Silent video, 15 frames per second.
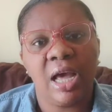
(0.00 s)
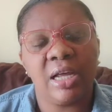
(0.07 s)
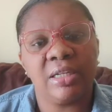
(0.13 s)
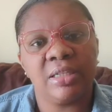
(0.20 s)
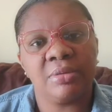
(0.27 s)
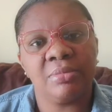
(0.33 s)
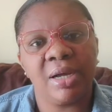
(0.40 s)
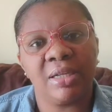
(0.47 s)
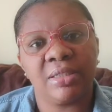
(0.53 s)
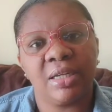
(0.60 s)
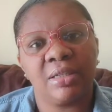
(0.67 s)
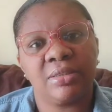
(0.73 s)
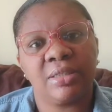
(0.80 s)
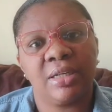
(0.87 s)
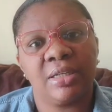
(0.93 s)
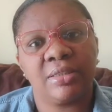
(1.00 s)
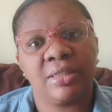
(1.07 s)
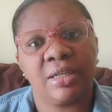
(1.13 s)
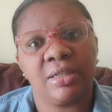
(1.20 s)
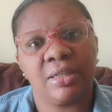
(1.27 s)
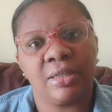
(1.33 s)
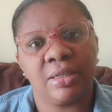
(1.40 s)
And the man now started
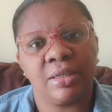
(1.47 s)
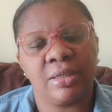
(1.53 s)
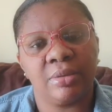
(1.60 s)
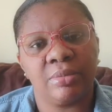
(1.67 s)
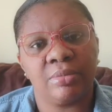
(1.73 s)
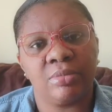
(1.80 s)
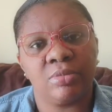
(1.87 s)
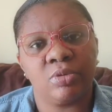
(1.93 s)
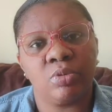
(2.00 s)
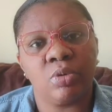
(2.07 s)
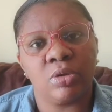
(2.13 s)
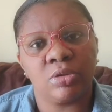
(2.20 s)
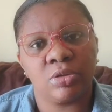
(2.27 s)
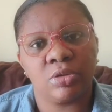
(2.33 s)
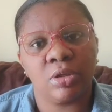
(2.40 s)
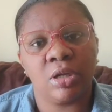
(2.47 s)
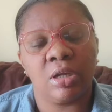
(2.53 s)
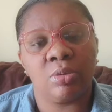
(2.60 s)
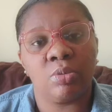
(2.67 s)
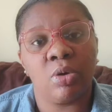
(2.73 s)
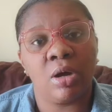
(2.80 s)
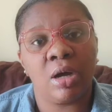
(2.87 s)
telling him
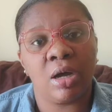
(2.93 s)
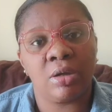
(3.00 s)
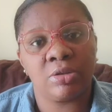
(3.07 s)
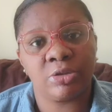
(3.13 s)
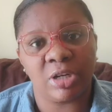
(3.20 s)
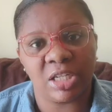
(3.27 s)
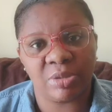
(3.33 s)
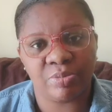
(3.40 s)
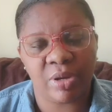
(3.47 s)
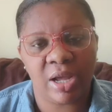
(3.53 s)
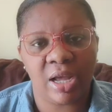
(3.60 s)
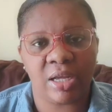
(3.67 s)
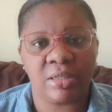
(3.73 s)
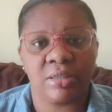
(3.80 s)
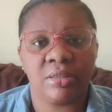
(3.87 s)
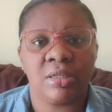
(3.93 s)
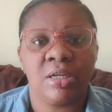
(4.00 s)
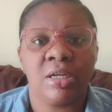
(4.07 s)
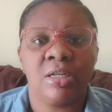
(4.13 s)
what transpired.